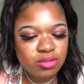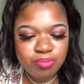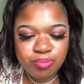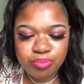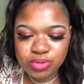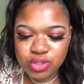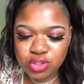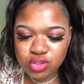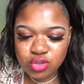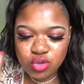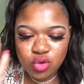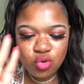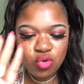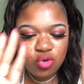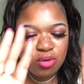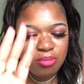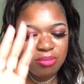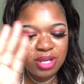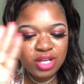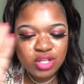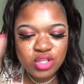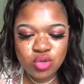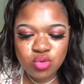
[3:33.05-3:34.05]
scoot them
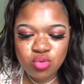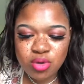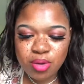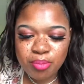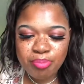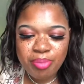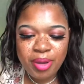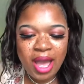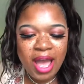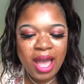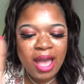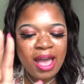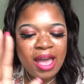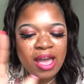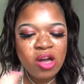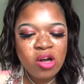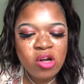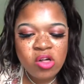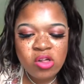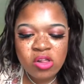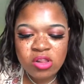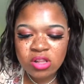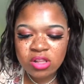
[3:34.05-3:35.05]
into a
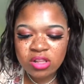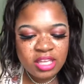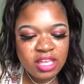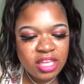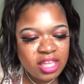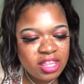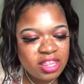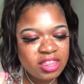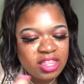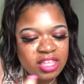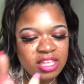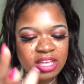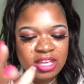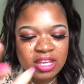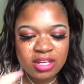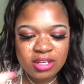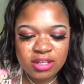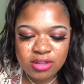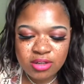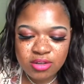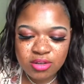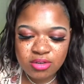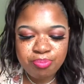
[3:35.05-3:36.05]
pile, and
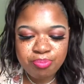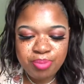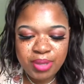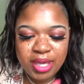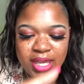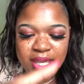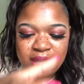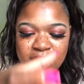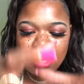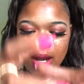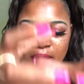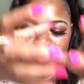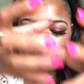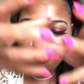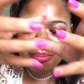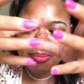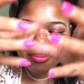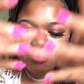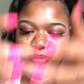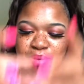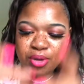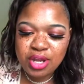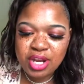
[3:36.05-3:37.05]
then pick it up
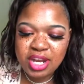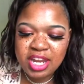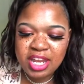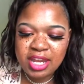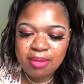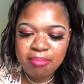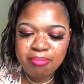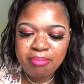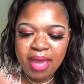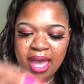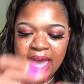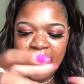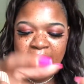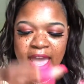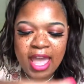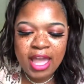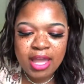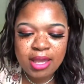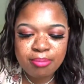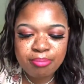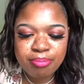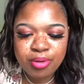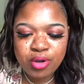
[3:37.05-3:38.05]
and put it in a bag.
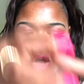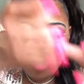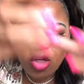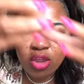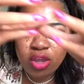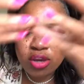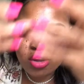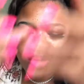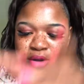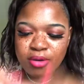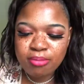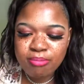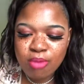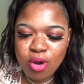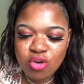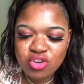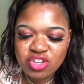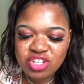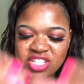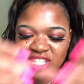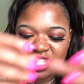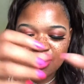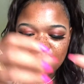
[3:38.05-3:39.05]
Put all your
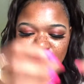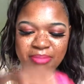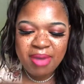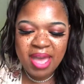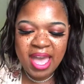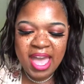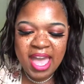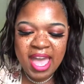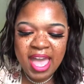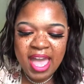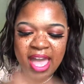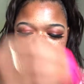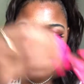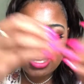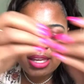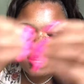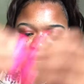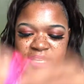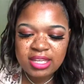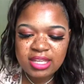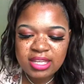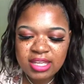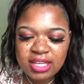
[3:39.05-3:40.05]
emotions in a bag.
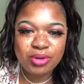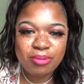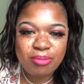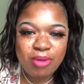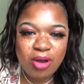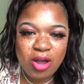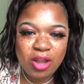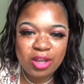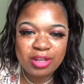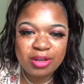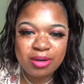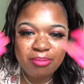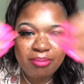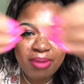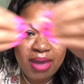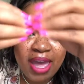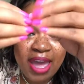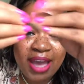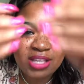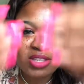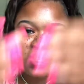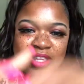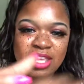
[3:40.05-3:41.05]
Put them all in a
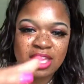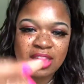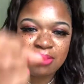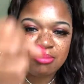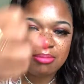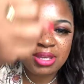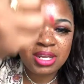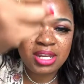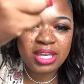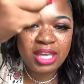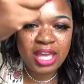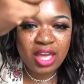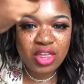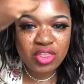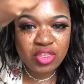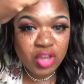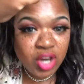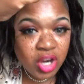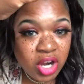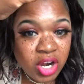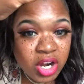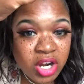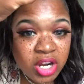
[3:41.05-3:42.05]
bag so they can be
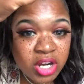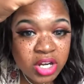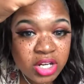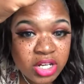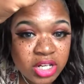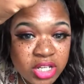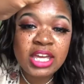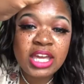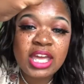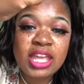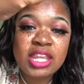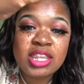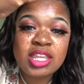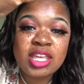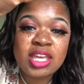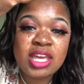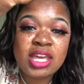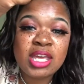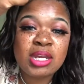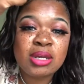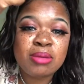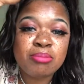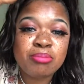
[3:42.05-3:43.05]
together. And
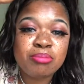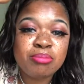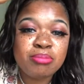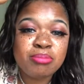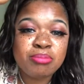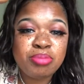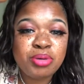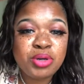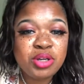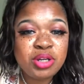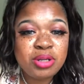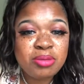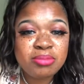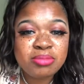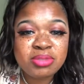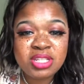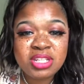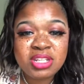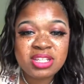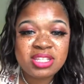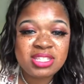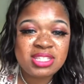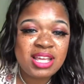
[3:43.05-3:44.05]
then put them
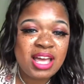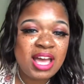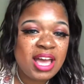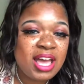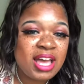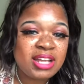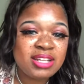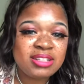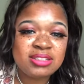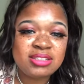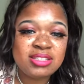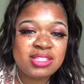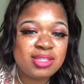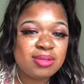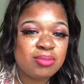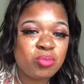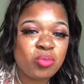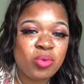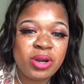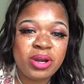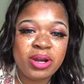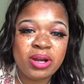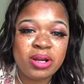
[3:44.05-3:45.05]
to the side
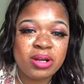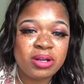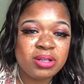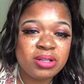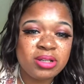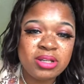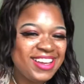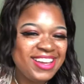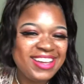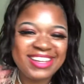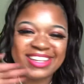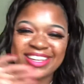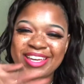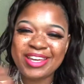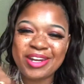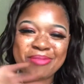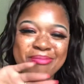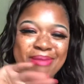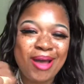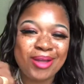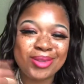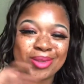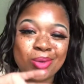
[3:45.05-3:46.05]
somewhere. Get
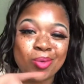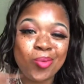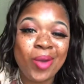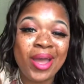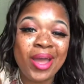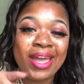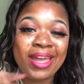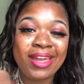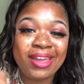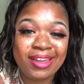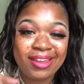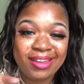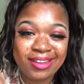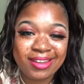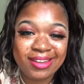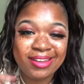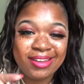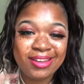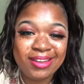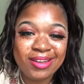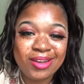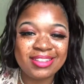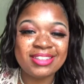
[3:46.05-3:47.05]
them out the way.
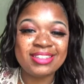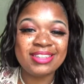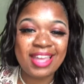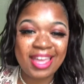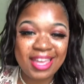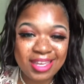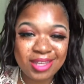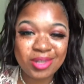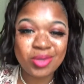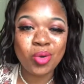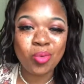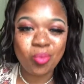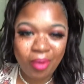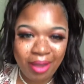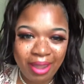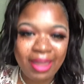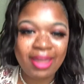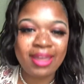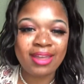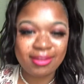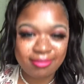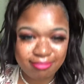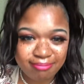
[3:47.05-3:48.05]
They in the
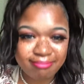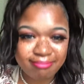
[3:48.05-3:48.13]
way,